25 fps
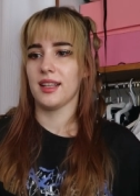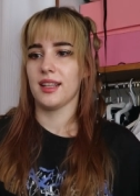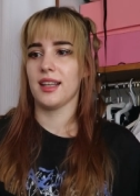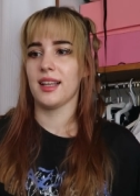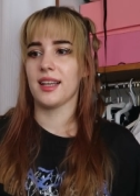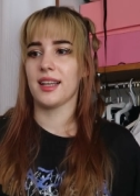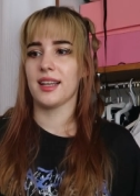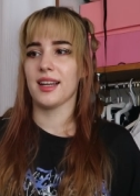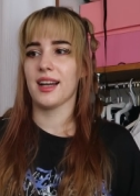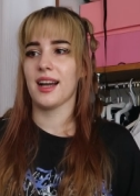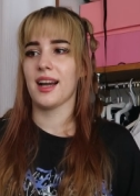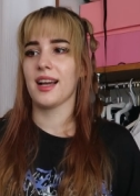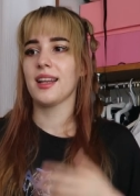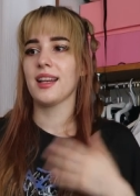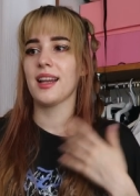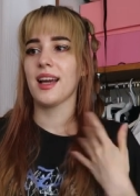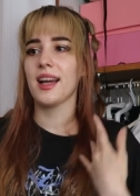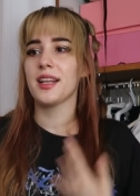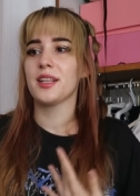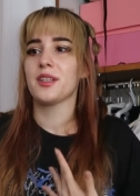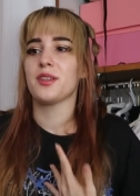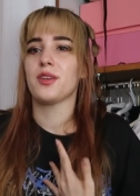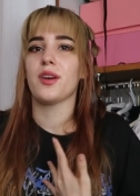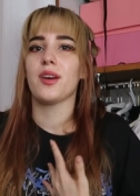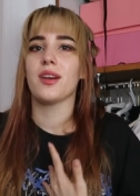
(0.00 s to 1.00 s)
like I
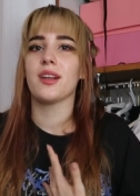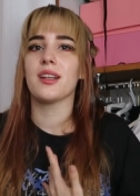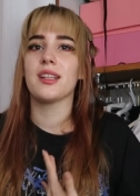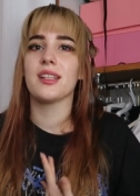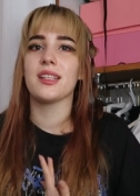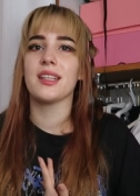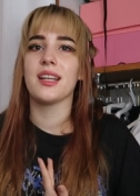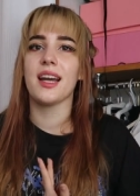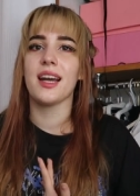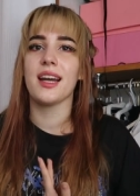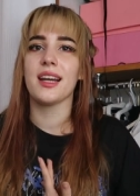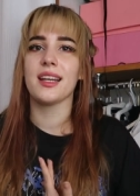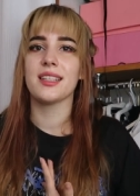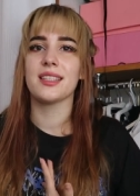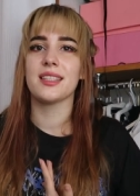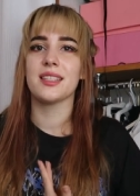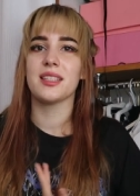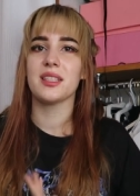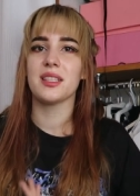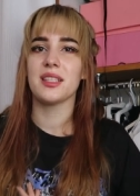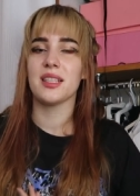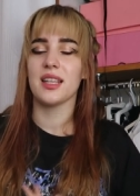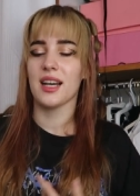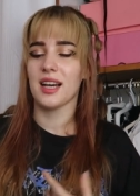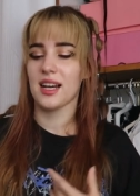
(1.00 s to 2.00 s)
like turtlenecks
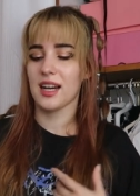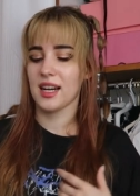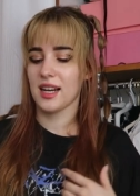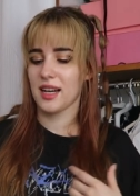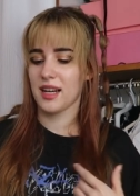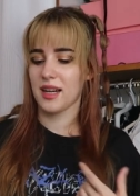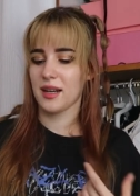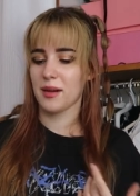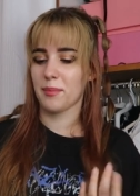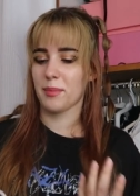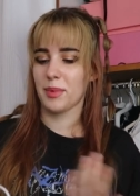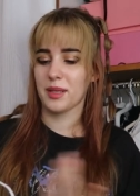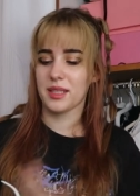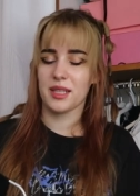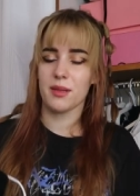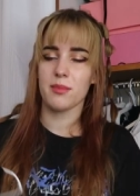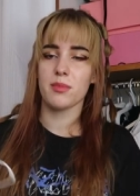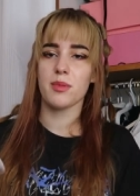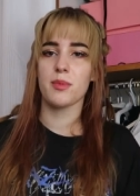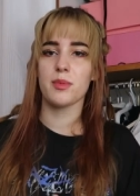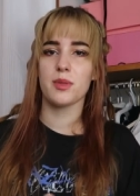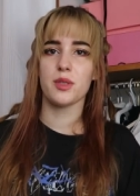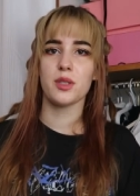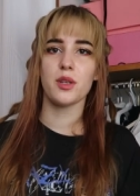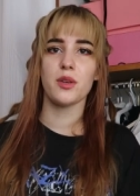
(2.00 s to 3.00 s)
um, but
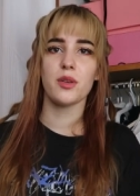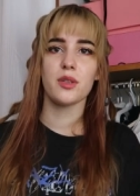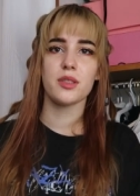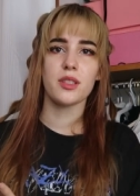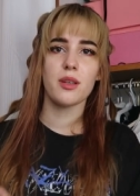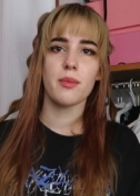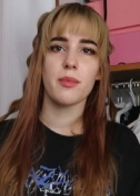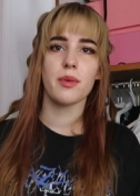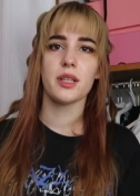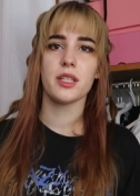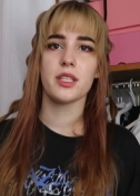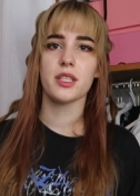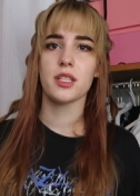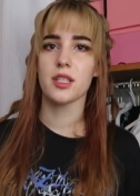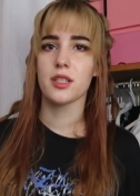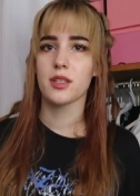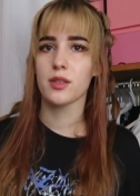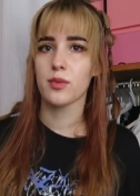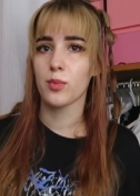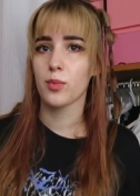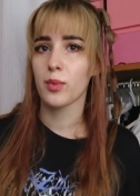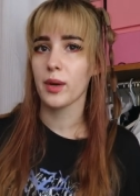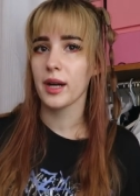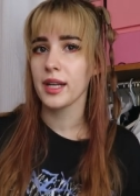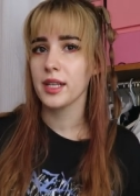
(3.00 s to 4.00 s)
sometimes you know in summer it's
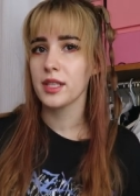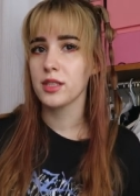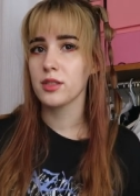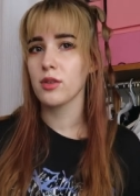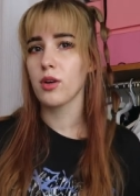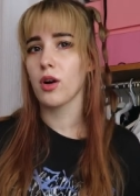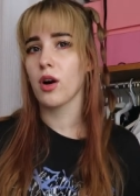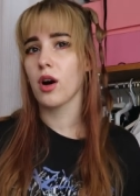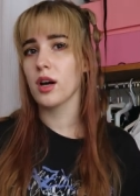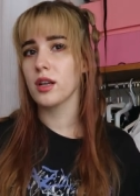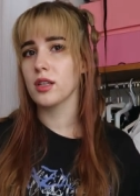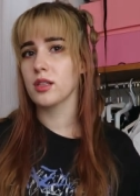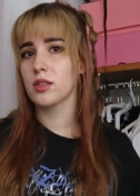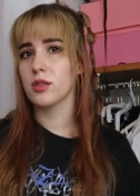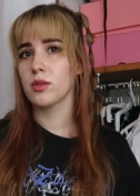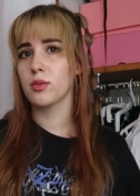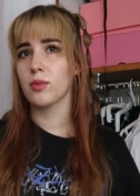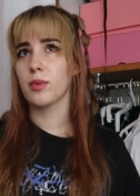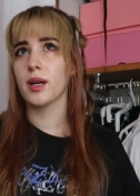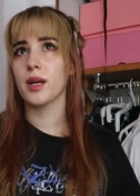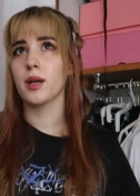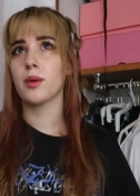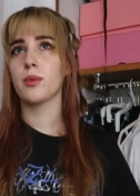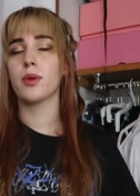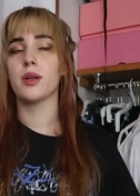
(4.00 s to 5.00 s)
just way too hot to
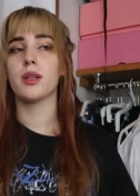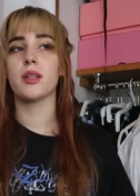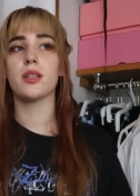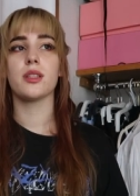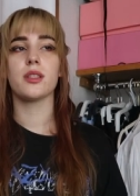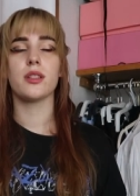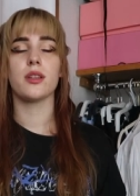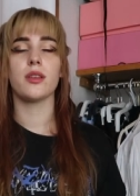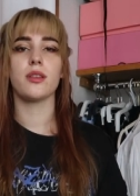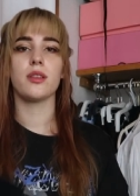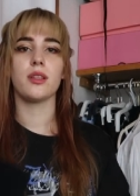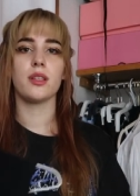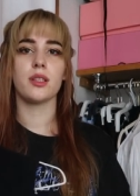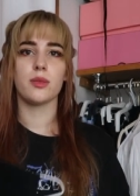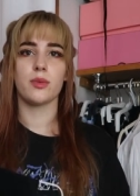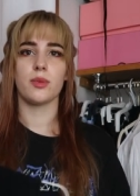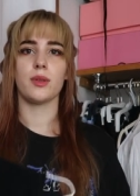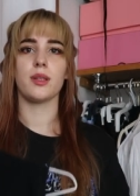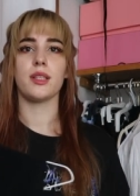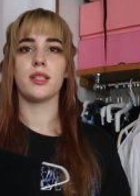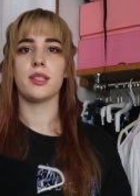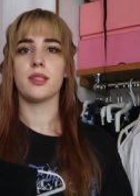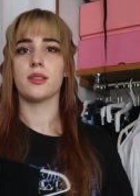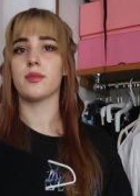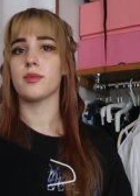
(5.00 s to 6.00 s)
wear one so this
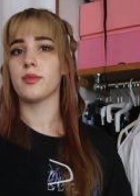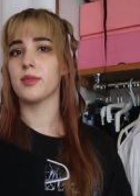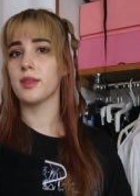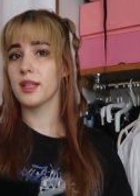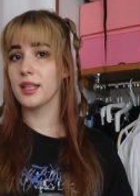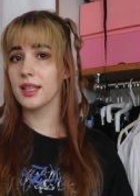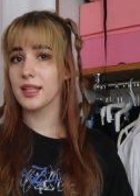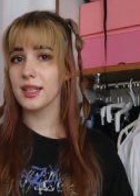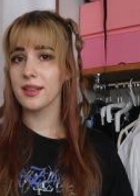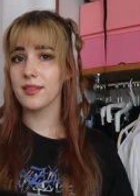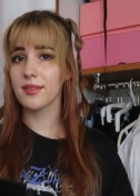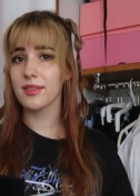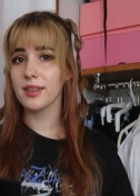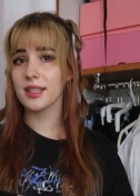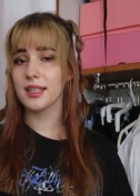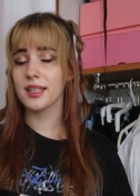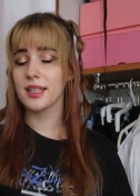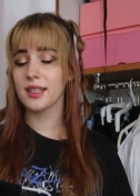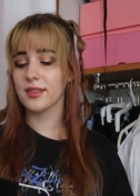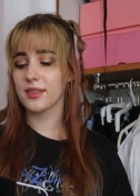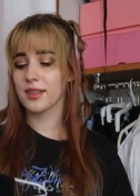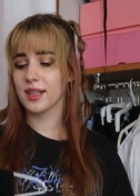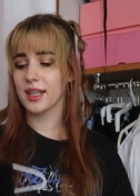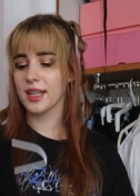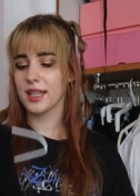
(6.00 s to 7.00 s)
one is really really
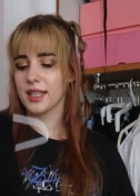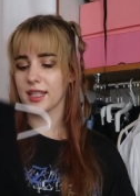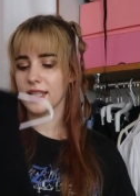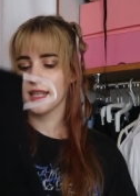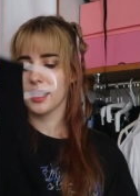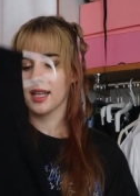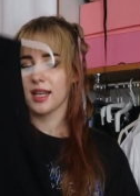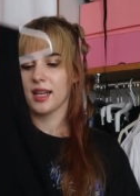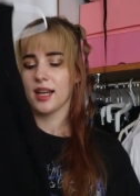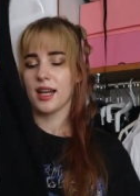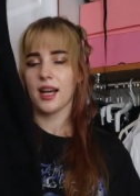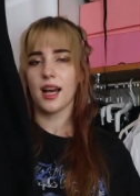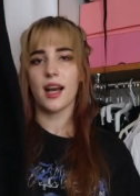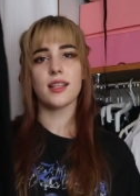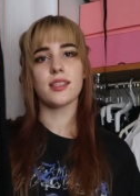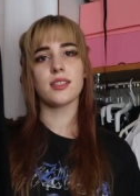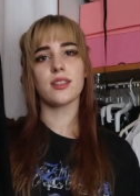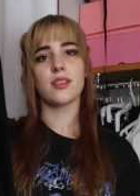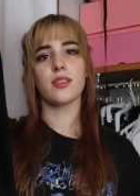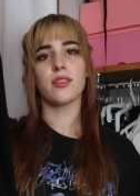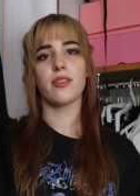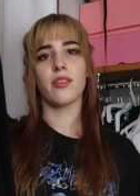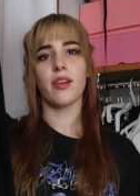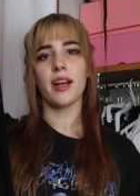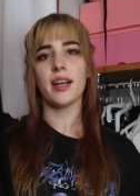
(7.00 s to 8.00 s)
great has a
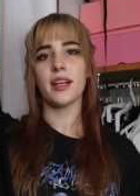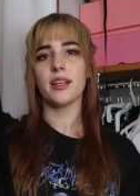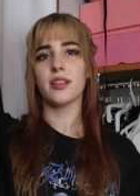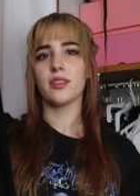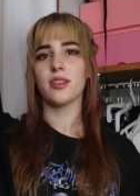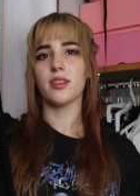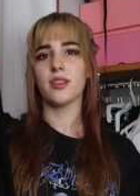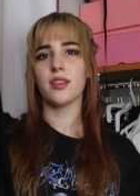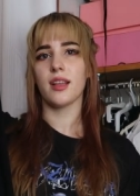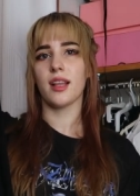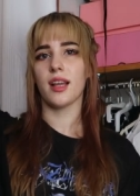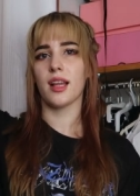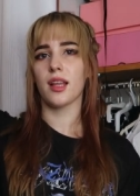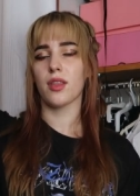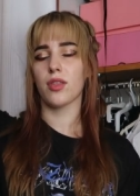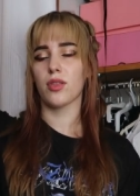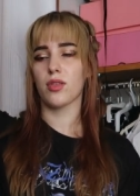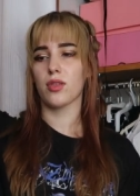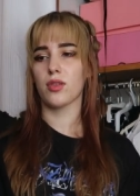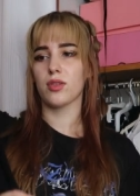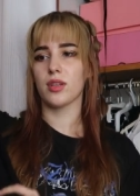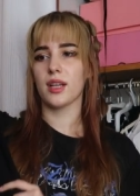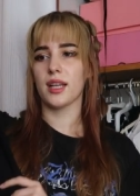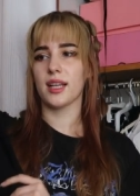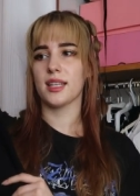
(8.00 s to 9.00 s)
great good
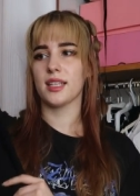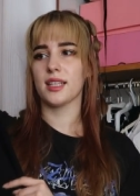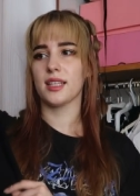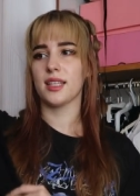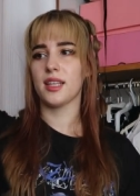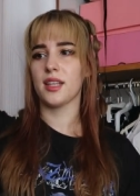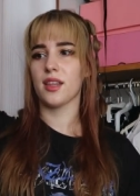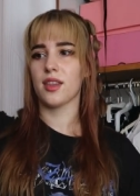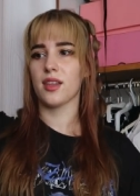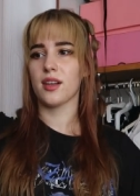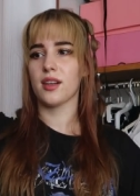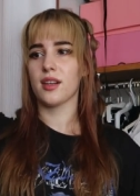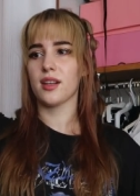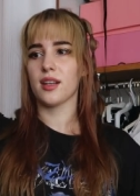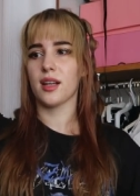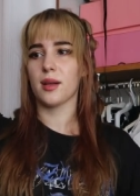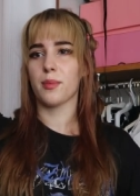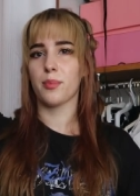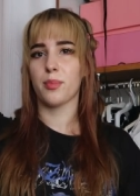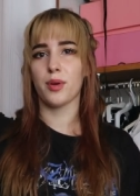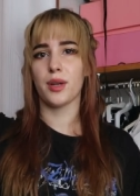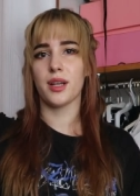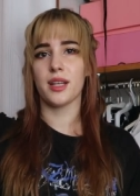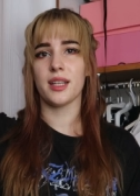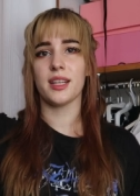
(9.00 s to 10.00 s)
length to like either
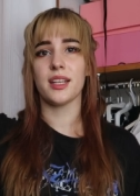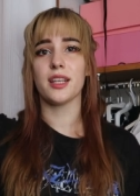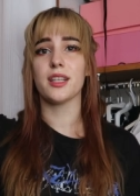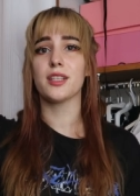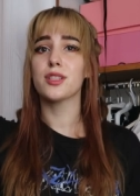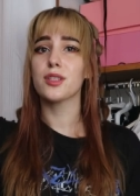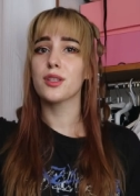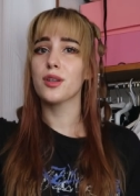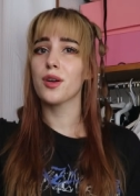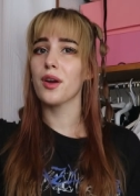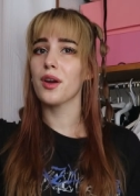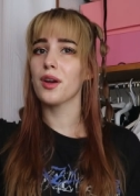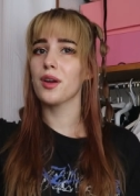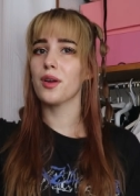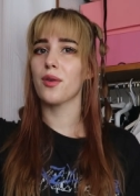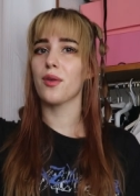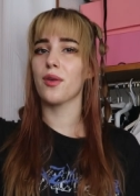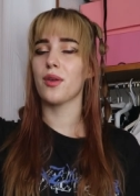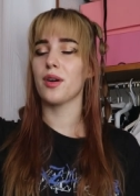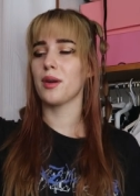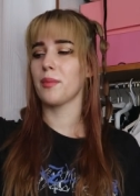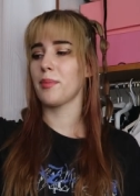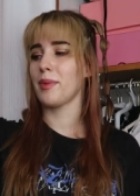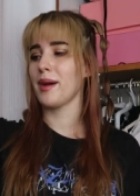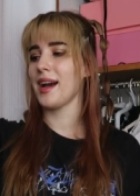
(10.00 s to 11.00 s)
like put it in a skirt
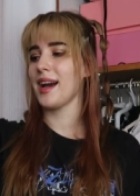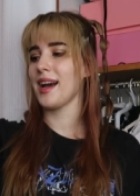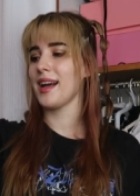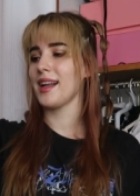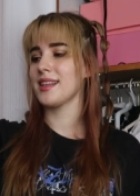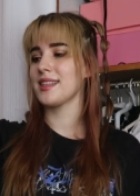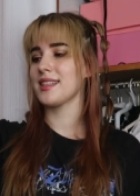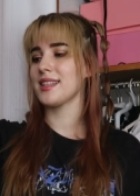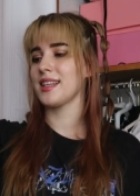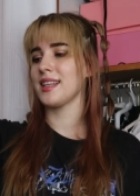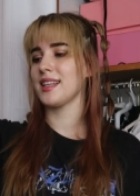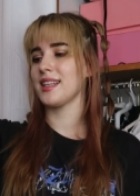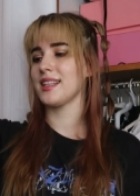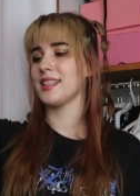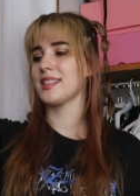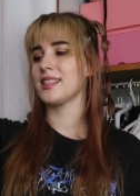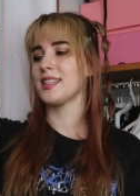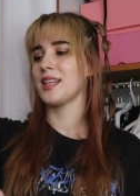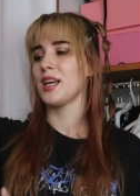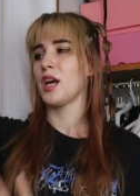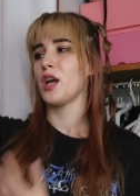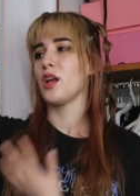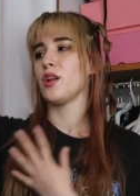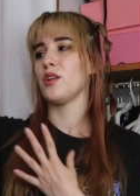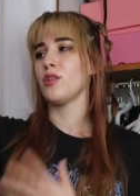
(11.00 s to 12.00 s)
or a pants and it's
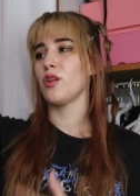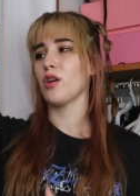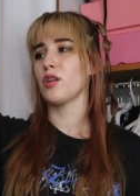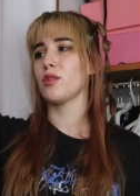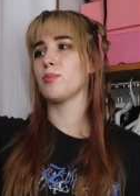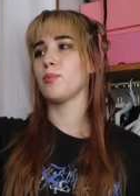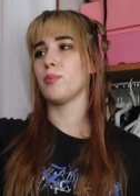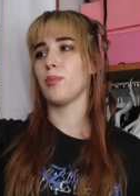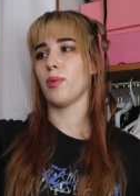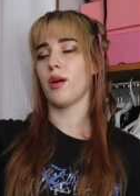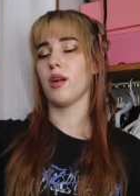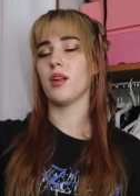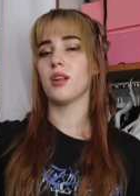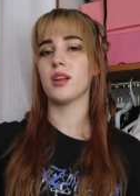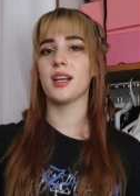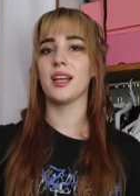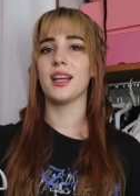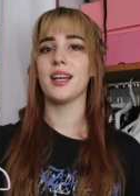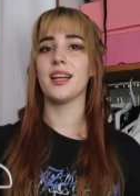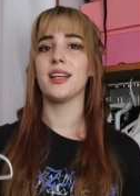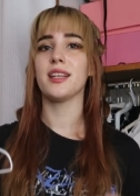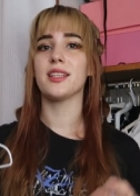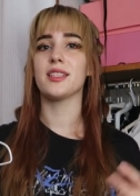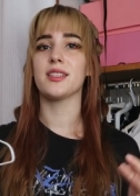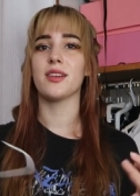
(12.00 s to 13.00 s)
not
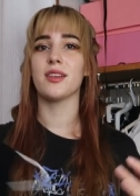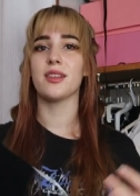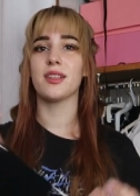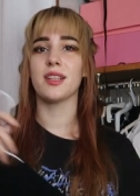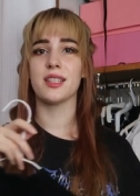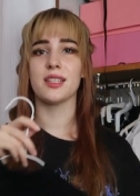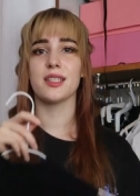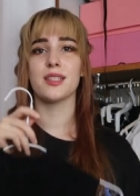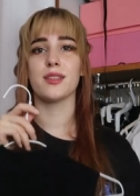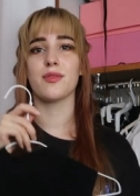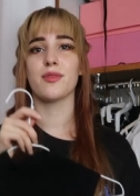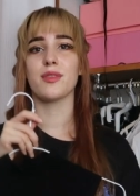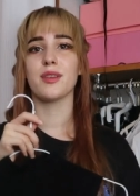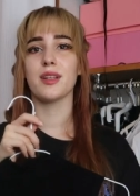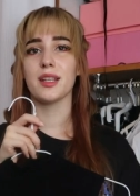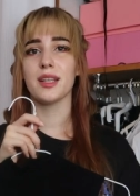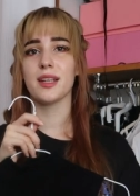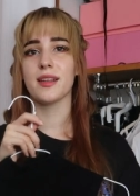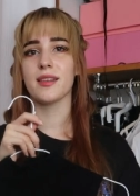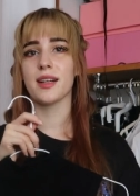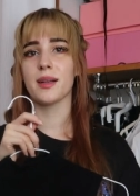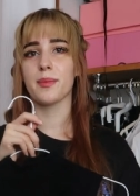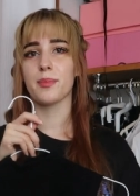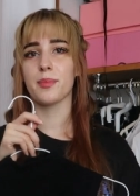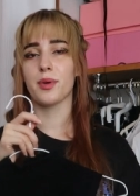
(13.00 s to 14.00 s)
bulky so this is a really
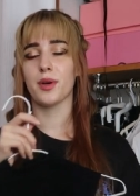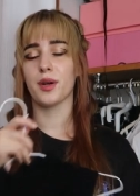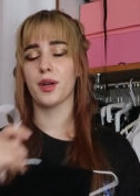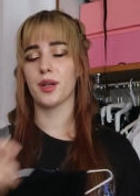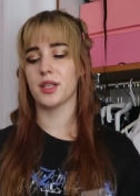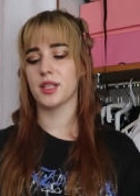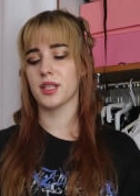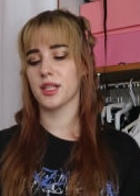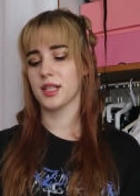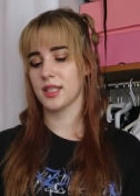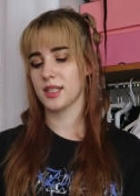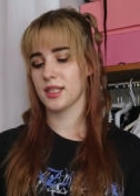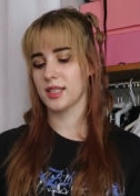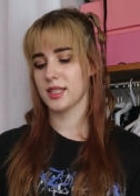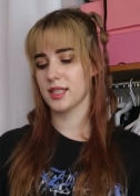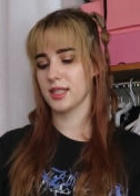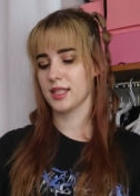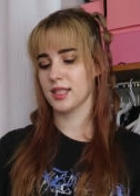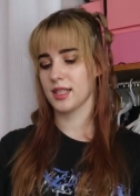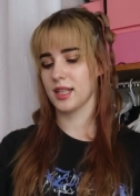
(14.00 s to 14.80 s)
great purchase